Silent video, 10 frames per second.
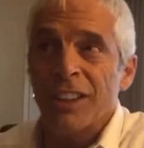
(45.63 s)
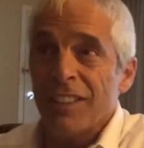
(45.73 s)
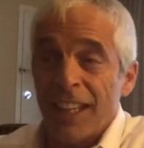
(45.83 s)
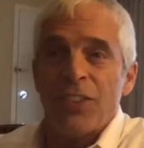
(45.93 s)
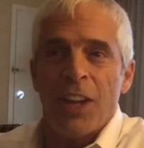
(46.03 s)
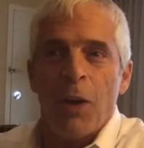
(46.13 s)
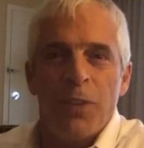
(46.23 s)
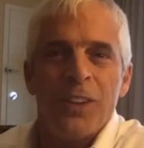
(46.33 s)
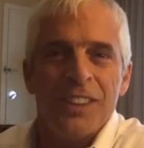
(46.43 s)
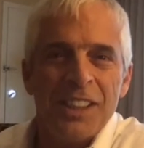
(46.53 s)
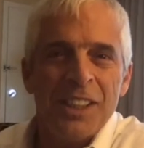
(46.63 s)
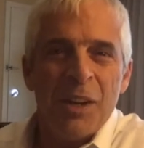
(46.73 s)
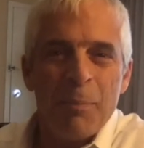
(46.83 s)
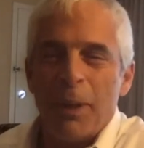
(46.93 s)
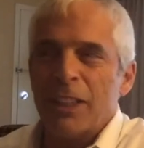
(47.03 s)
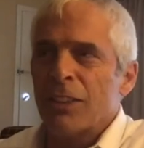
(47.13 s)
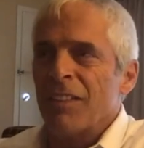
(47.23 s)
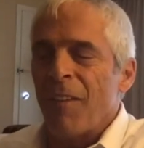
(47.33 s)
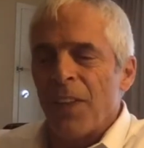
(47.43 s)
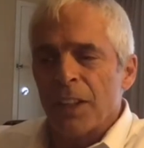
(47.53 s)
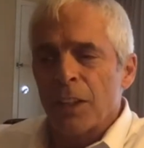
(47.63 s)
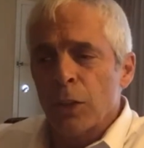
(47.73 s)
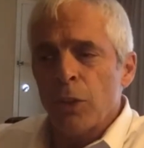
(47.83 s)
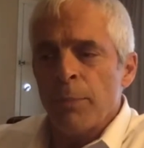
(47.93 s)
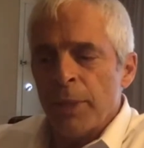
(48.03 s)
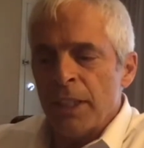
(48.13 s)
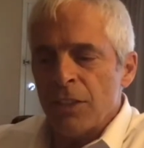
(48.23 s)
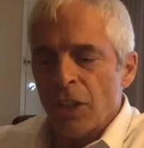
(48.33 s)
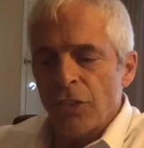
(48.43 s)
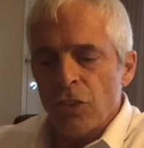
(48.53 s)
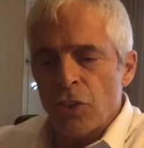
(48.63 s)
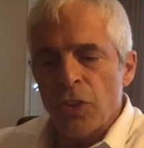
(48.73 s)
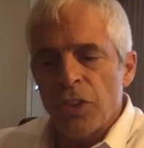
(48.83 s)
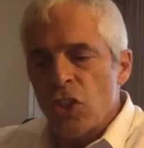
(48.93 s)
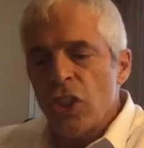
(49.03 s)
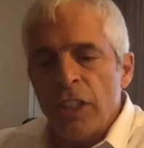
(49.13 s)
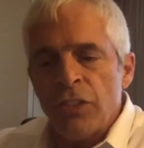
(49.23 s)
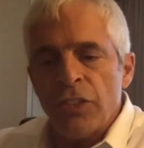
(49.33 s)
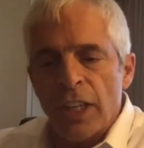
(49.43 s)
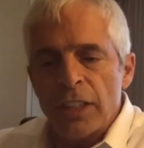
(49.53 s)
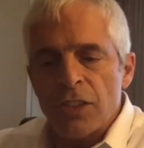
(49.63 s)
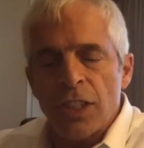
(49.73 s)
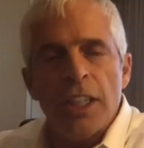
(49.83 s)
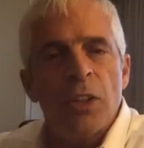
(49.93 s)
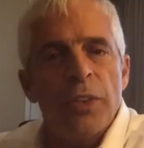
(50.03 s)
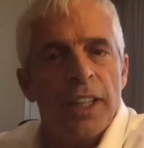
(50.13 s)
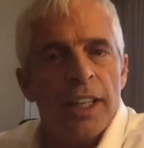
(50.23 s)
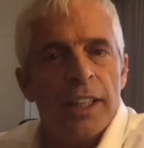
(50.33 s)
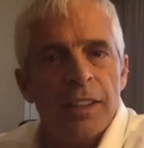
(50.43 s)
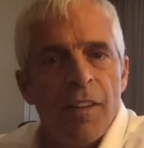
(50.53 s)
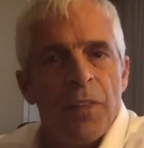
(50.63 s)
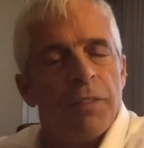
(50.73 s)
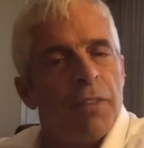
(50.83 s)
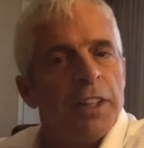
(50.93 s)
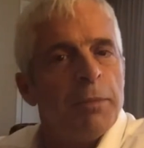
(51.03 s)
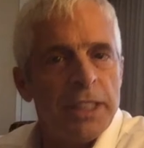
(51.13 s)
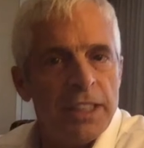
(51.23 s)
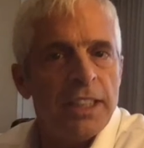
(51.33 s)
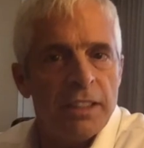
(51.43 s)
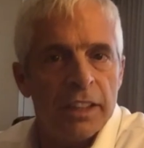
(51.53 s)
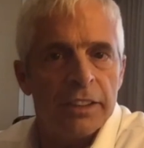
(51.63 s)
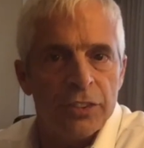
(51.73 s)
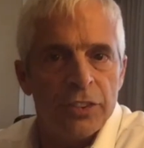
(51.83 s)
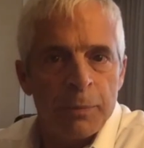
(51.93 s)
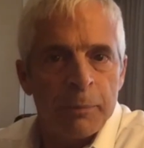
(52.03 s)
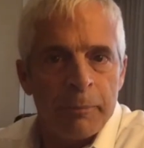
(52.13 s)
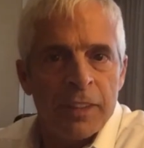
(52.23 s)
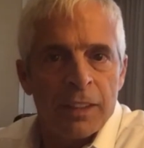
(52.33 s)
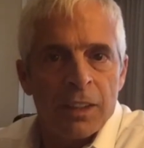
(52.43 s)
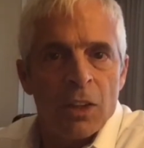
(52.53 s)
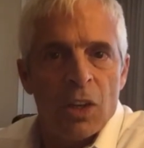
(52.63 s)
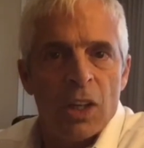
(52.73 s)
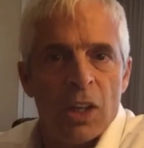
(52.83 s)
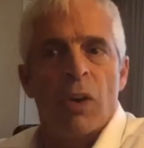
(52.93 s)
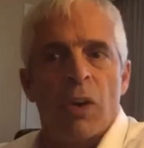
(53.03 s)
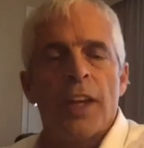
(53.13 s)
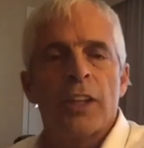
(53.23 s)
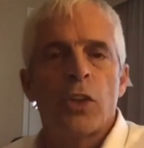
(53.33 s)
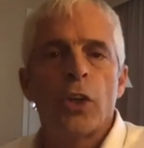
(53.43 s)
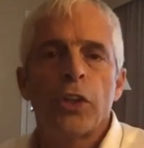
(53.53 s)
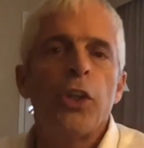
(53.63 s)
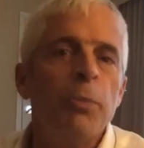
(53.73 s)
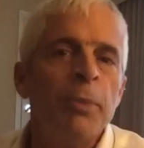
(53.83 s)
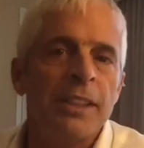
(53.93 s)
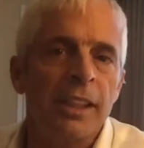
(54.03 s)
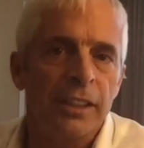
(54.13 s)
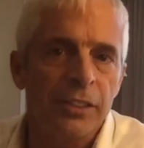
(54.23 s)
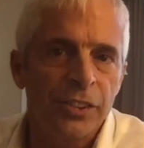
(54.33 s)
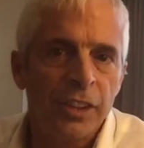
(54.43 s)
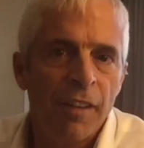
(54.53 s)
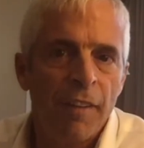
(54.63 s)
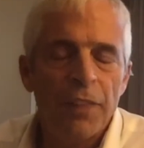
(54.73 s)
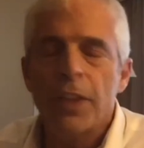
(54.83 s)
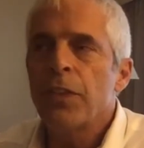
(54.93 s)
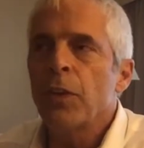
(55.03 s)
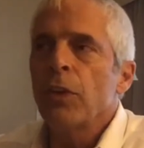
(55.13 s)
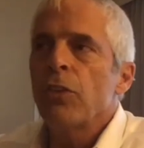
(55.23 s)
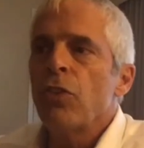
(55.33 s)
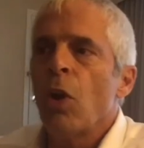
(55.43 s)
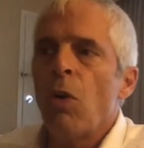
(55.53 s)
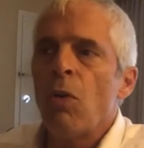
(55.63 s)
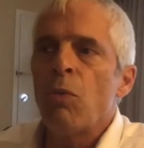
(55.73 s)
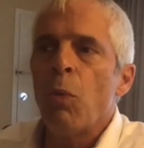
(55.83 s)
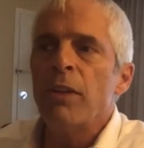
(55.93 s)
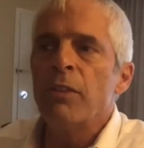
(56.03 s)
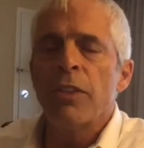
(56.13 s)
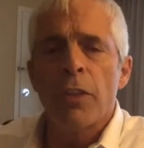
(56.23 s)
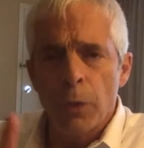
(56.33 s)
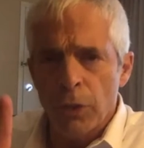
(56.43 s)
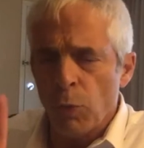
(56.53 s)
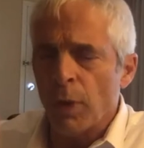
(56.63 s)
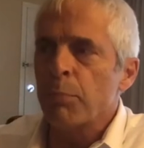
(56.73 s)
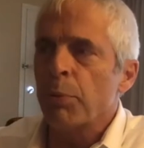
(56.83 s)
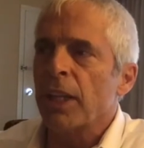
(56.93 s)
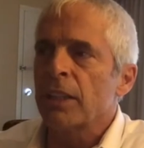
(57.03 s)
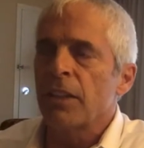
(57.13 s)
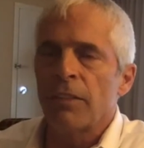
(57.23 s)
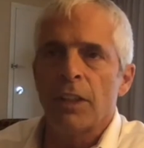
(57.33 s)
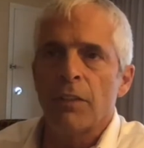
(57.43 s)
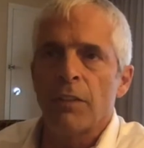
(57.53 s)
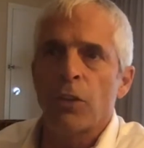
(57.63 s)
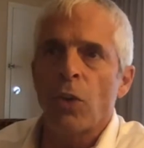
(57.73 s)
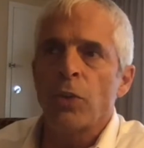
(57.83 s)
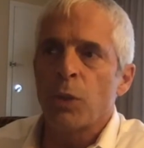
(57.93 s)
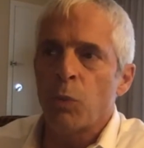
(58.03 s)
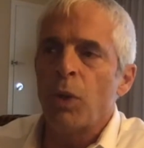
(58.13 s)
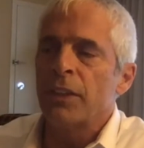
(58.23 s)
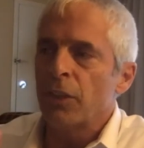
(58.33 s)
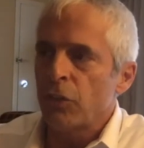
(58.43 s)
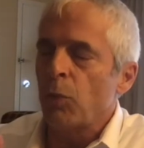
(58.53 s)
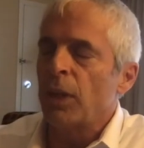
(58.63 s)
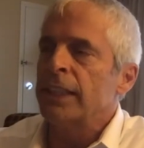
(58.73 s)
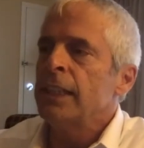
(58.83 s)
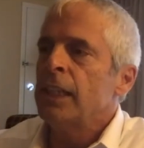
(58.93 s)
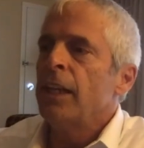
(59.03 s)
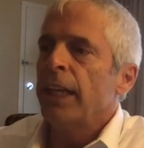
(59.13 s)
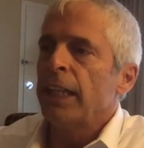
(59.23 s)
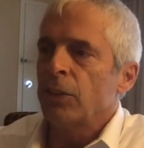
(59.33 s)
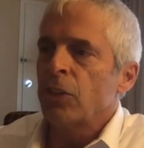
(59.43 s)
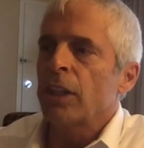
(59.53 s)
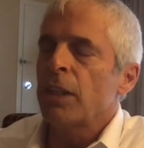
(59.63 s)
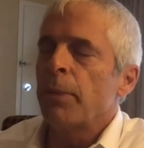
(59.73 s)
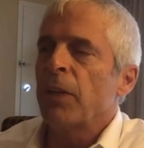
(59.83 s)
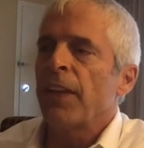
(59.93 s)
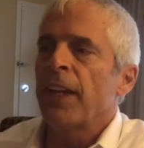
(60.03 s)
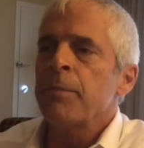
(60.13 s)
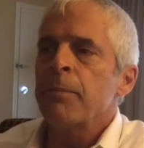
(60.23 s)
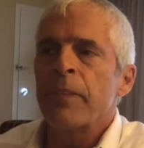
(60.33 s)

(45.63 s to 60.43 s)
That's helpful. But glutamine doesn't turn the genes on to heal the gut that vitamin D does. Or that curcumin does. That there is there is one product. If there's only one, there's one, and I'll talk about that.